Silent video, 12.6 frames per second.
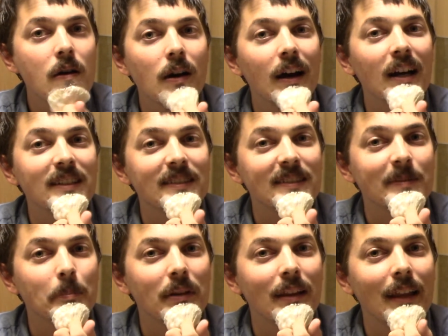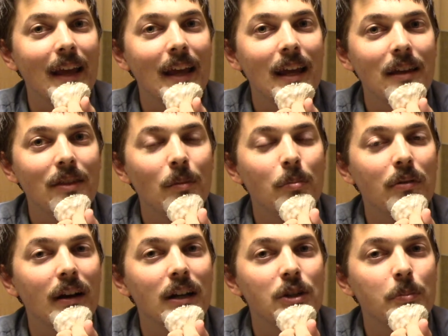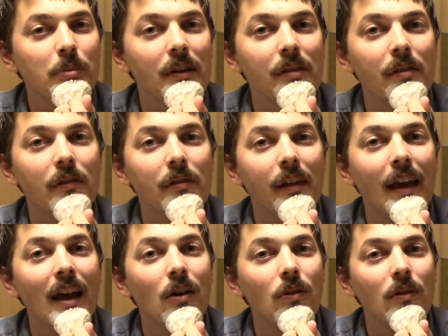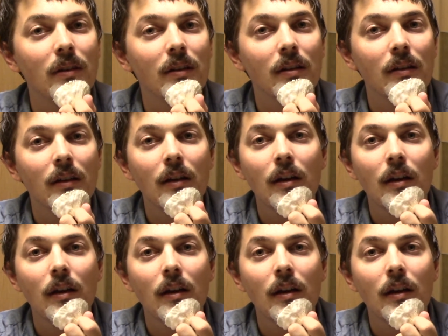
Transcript: I splay the brush bristles out,